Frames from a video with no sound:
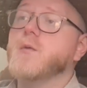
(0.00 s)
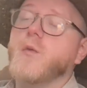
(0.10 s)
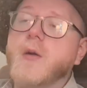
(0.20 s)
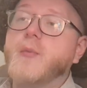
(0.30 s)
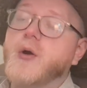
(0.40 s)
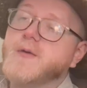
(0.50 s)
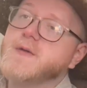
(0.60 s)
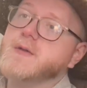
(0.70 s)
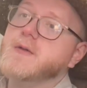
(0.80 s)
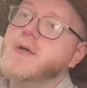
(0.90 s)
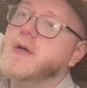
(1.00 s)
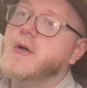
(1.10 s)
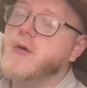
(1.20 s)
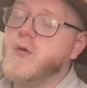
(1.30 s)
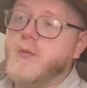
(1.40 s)
is no one person
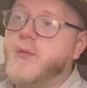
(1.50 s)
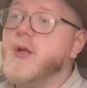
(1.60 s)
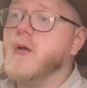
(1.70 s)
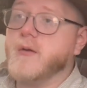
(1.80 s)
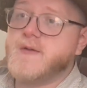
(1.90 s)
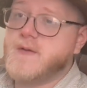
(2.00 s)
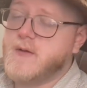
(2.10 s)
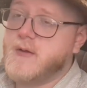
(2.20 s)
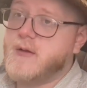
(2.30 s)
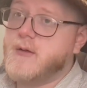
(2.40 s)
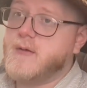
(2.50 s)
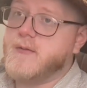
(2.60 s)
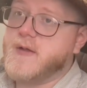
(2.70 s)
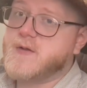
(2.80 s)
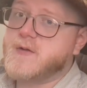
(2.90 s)
who built
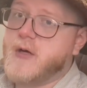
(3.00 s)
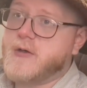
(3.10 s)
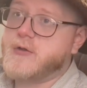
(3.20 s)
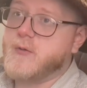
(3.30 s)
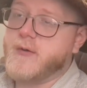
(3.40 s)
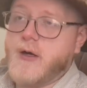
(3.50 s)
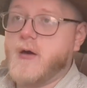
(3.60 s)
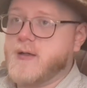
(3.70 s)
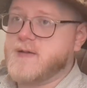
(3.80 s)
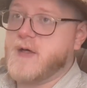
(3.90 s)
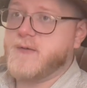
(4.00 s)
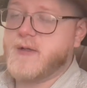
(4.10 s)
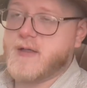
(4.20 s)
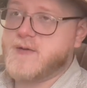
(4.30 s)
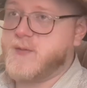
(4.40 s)
this structure where the art itself
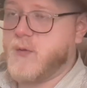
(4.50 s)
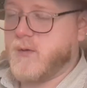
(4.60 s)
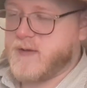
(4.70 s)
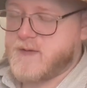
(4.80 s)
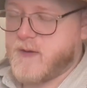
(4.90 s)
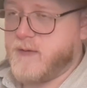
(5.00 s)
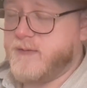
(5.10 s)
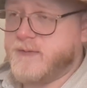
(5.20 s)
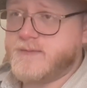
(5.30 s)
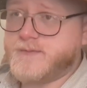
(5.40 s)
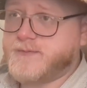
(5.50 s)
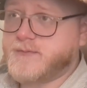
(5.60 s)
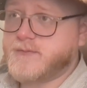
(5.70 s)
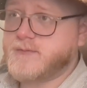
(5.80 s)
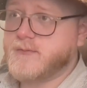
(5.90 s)
cannot support itself.
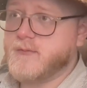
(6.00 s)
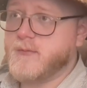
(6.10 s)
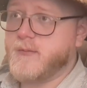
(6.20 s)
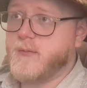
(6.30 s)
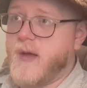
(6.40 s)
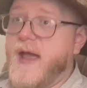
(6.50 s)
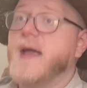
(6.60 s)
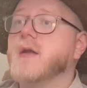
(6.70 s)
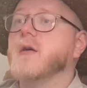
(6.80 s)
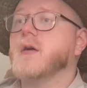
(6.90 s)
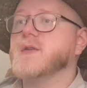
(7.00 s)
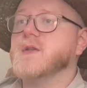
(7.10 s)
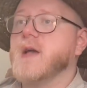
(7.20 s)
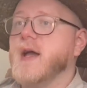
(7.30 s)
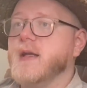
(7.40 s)
And our
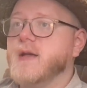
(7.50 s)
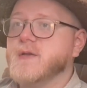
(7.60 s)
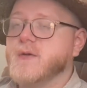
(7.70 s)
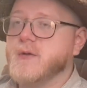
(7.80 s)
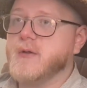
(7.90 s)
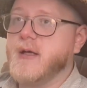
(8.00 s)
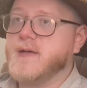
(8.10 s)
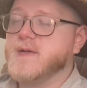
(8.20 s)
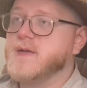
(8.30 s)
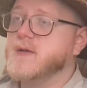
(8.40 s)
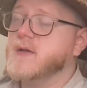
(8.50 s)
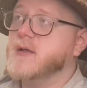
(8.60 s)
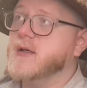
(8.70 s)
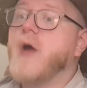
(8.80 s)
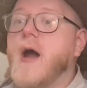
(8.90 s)
society has
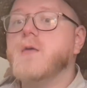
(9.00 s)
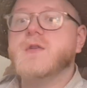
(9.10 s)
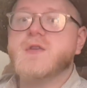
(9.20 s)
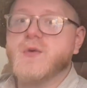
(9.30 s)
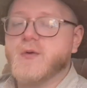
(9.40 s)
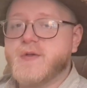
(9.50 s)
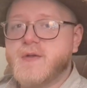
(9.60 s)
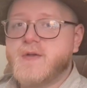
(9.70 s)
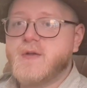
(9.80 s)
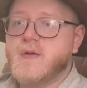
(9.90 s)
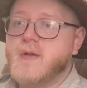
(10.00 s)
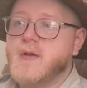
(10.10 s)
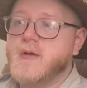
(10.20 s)
crowdsourced